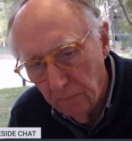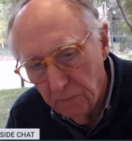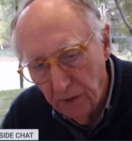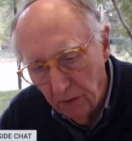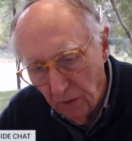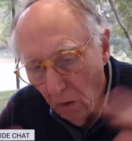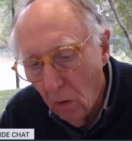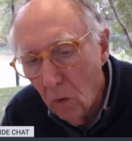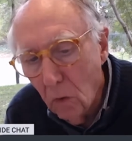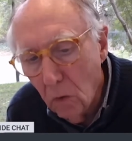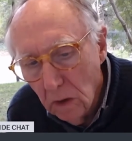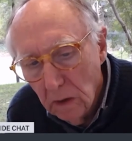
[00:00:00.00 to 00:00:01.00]
I'm seeing the
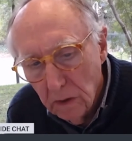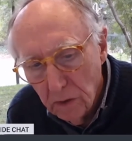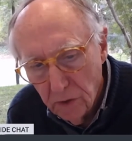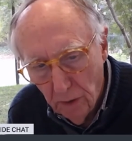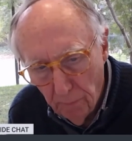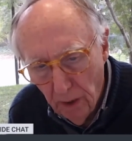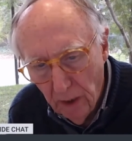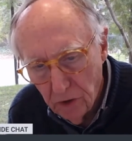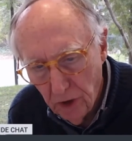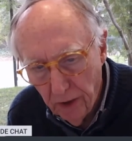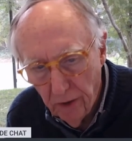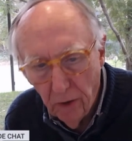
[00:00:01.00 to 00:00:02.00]
whole supply
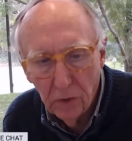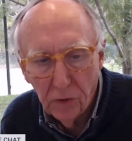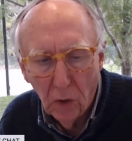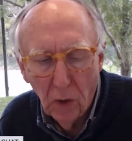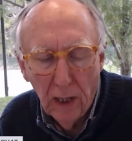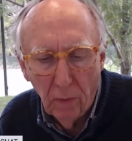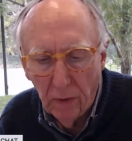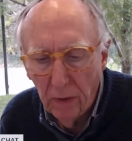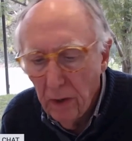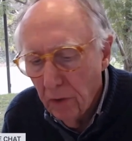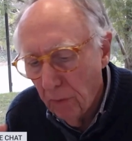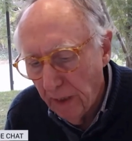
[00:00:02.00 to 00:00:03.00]
chain and also how it
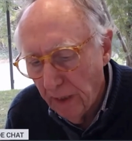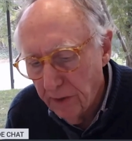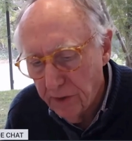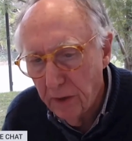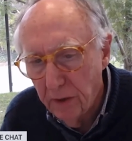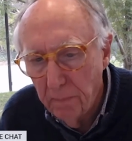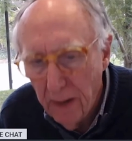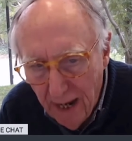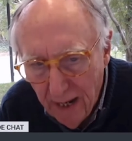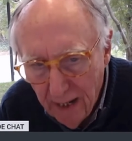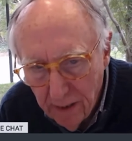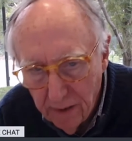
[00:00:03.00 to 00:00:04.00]
relates to
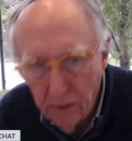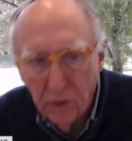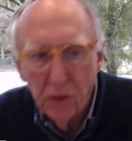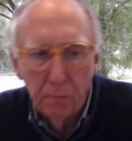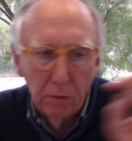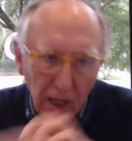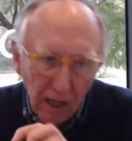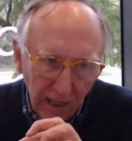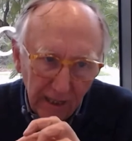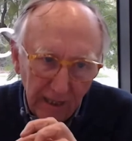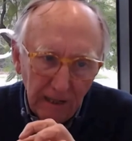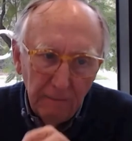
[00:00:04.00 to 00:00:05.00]
demand and
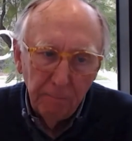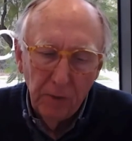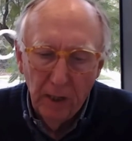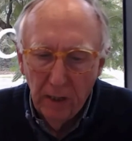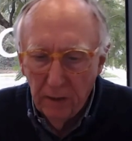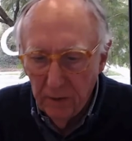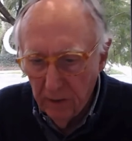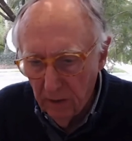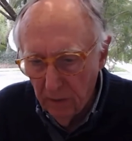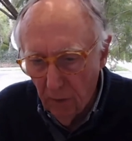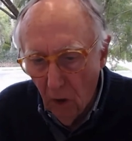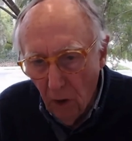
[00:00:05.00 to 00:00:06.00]
supply, and
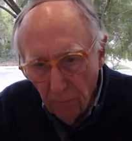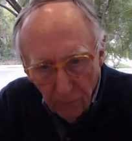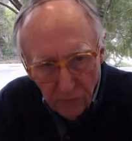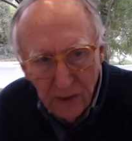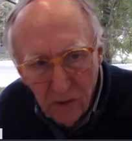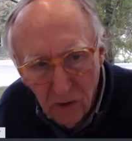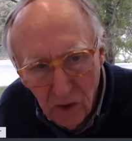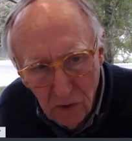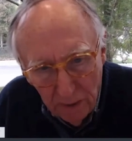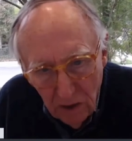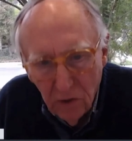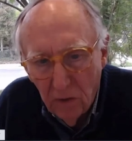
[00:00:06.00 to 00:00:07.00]
all of those things are
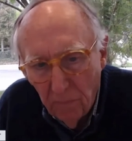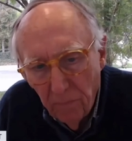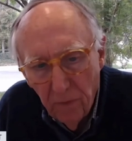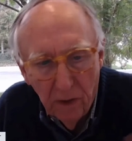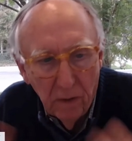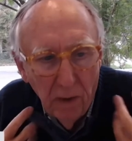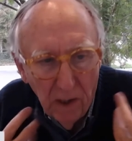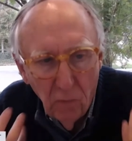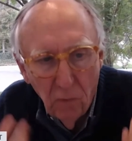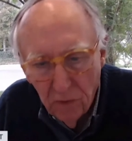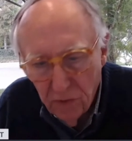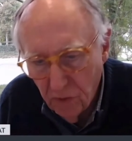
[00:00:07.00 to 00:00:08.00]
spatial in my world.